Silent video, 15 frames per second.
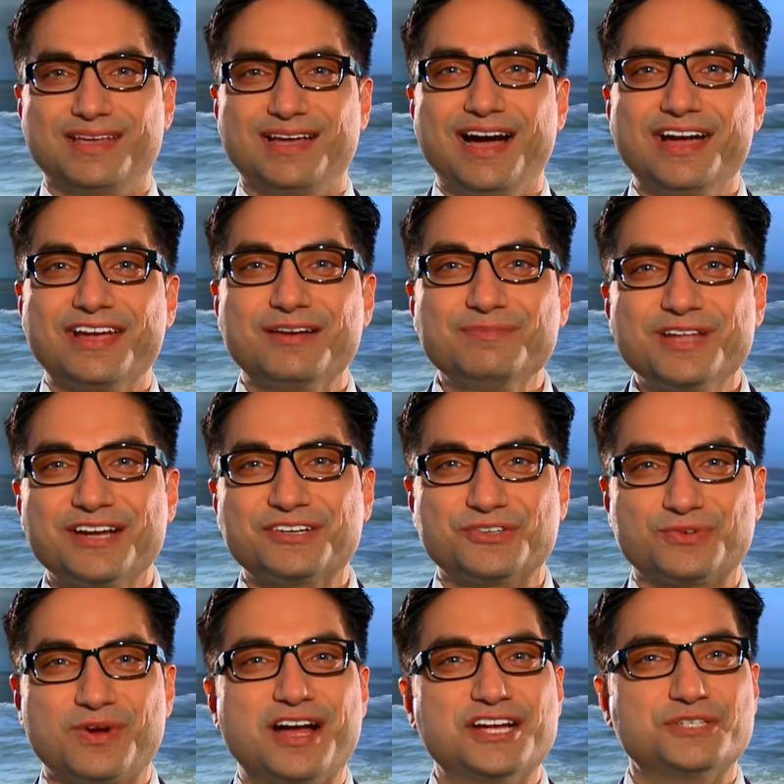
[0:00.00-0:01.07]
Hi, I'm
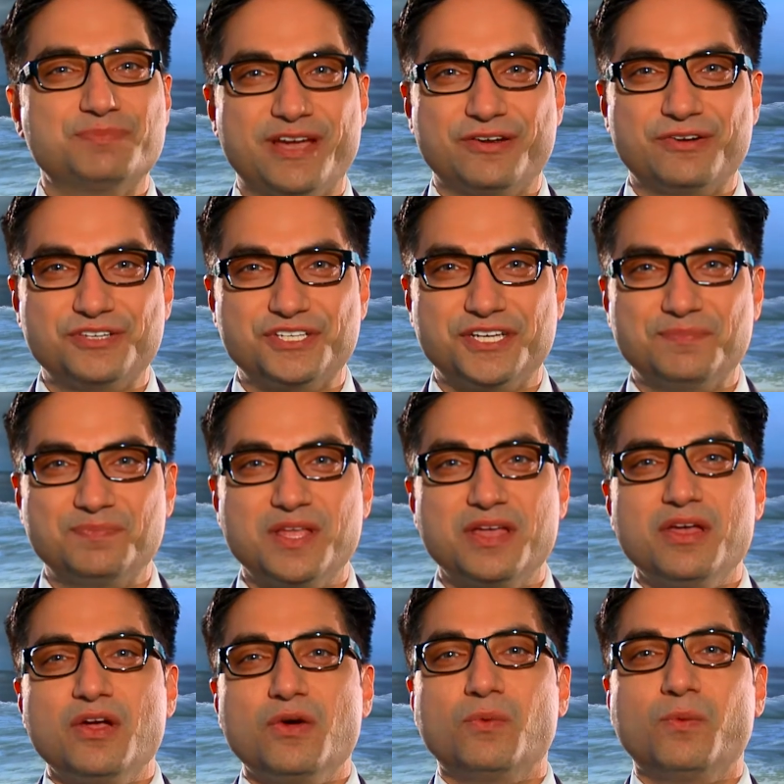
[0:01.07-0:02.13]
Dr. Raj Banerjee.
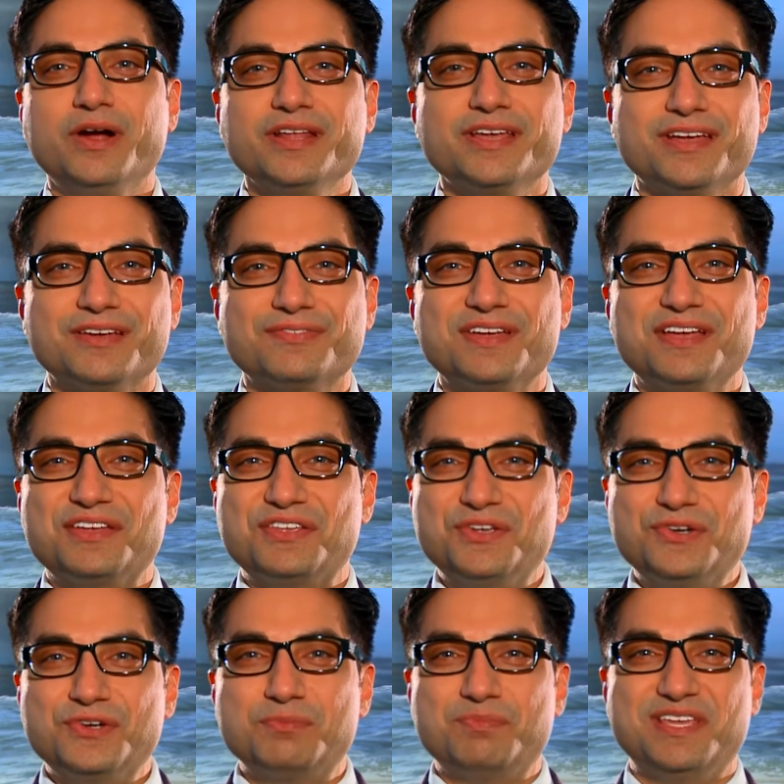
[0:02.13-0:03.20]
What if
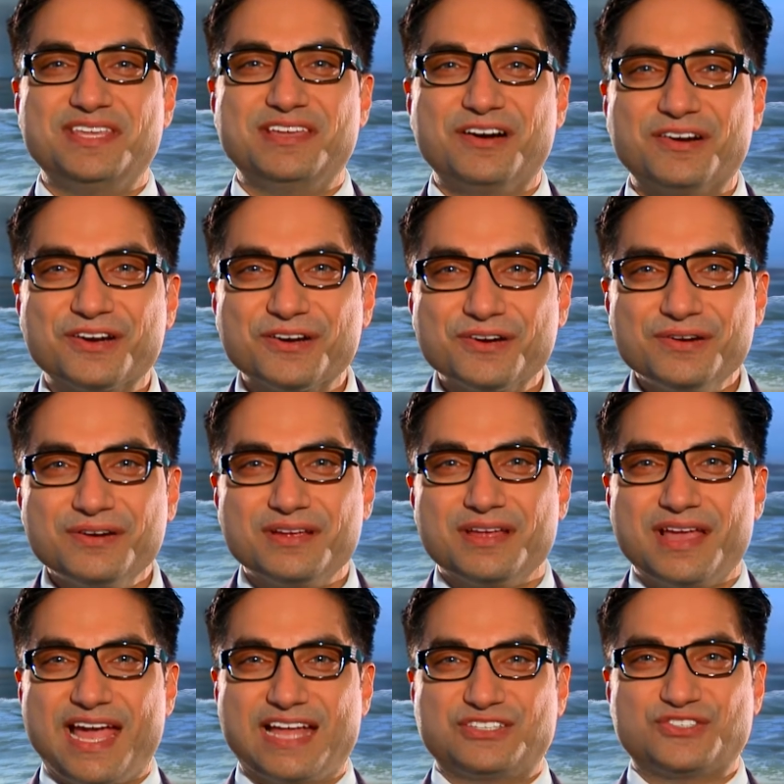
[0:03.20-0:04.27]
you could be younger
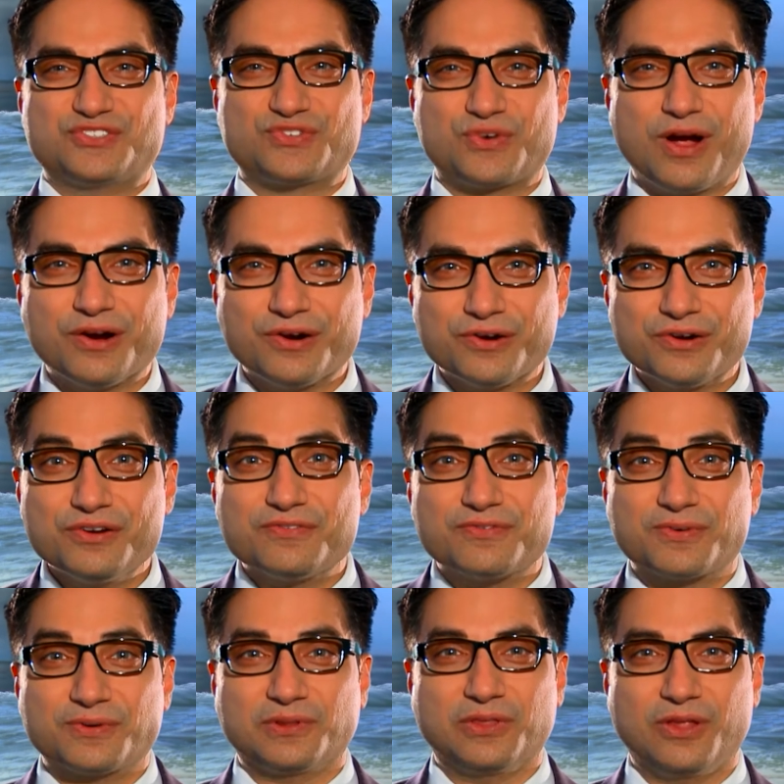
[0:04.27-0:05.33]
and stronger
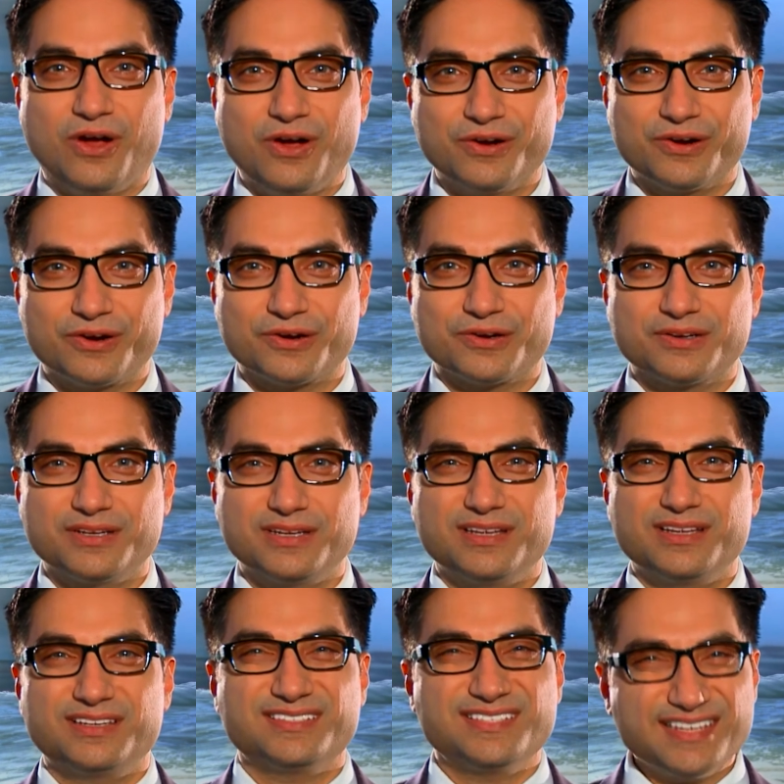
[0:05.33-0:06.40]
for longer?
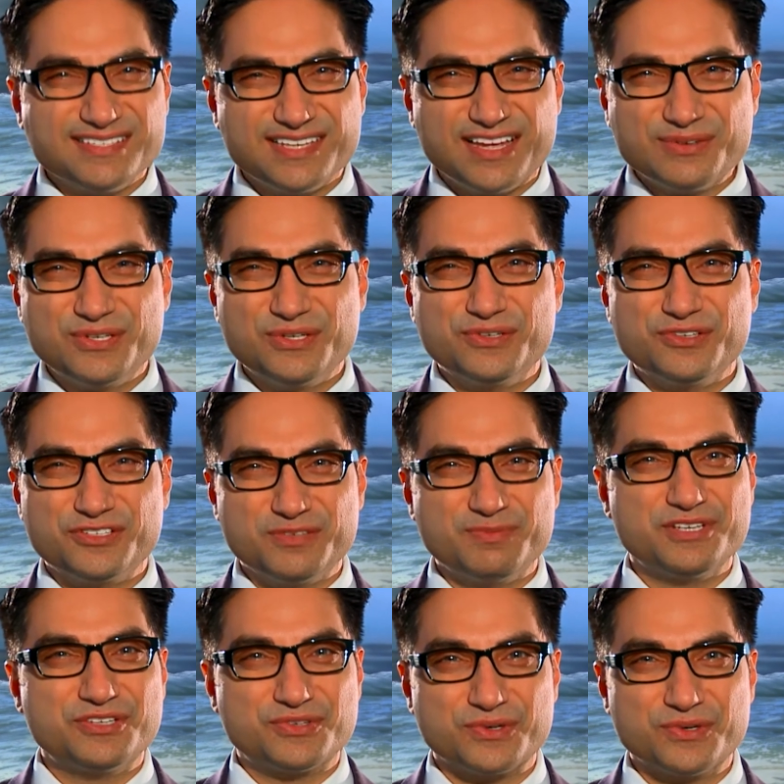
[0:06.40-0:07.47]
Does that sound too good to
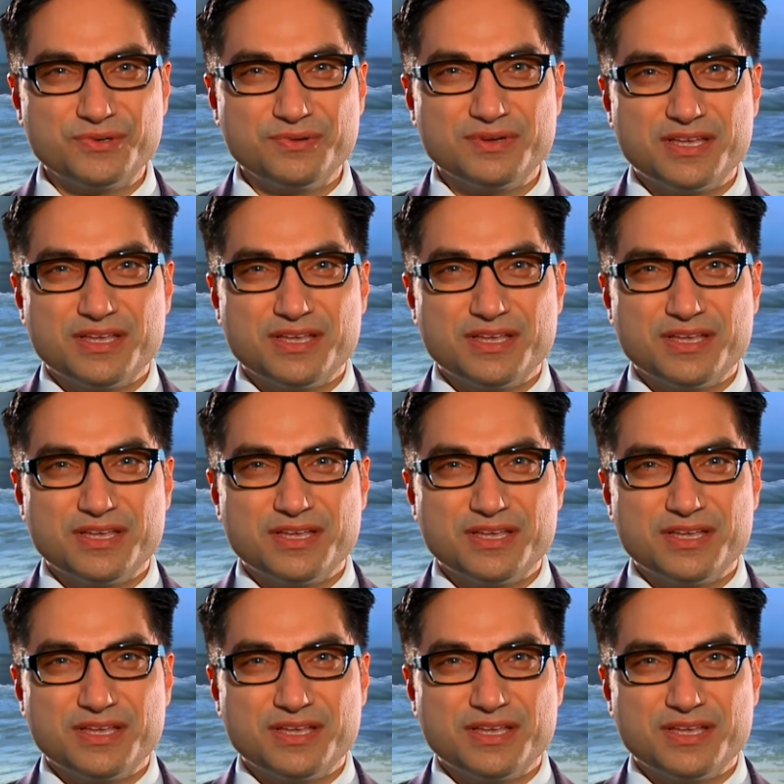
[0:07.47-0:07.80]
be true?